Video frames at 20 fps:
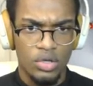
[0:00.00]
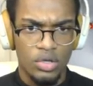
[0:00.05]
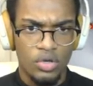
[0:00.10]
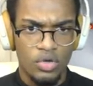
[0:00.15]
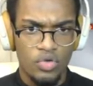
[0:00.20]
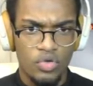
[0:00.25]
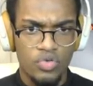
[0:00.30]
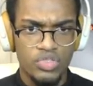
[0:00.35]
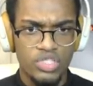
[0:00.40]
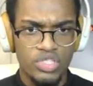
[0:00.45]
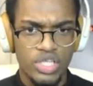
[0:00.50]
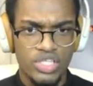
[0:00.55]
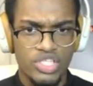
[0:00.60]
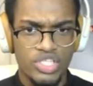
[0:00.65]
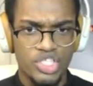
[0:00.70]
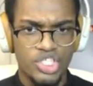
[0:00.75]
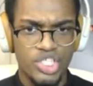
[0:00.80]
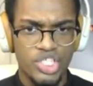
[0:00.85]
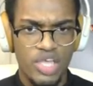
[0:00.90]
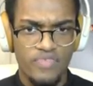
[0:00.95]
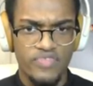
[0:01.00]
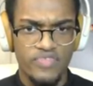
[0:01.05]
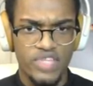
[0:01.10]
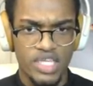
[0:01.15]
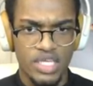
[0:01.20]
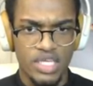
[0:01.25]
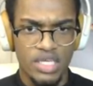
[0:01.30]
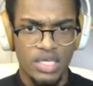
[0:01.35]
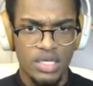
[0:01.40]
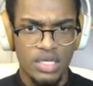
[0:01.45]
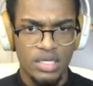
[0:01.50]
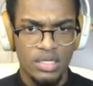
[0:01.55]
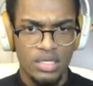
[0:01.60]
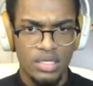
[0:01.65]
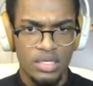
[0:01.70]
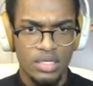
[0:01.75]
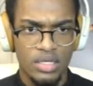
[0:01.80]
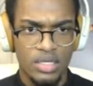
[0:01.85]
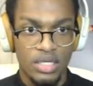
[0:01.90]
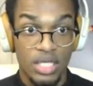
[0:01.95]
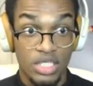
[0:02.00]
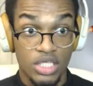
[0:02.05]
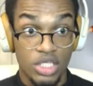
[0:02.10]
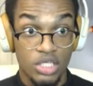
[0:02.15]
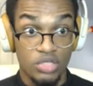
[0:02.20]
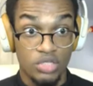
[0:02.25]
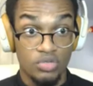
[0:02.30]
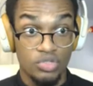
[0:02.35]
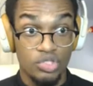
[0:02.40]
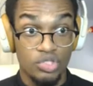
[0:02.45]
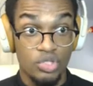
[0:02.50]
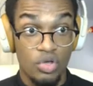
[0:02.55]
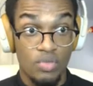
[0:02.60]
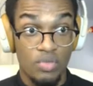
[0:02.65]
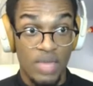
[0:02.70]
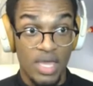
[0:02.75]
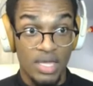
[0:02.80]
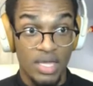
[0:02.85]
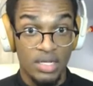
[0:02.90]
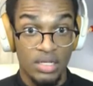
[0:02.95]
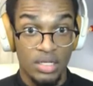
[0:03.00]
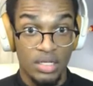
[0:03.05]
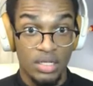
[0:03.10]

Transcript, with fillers: Who's getting shifty? Is it you, snowman?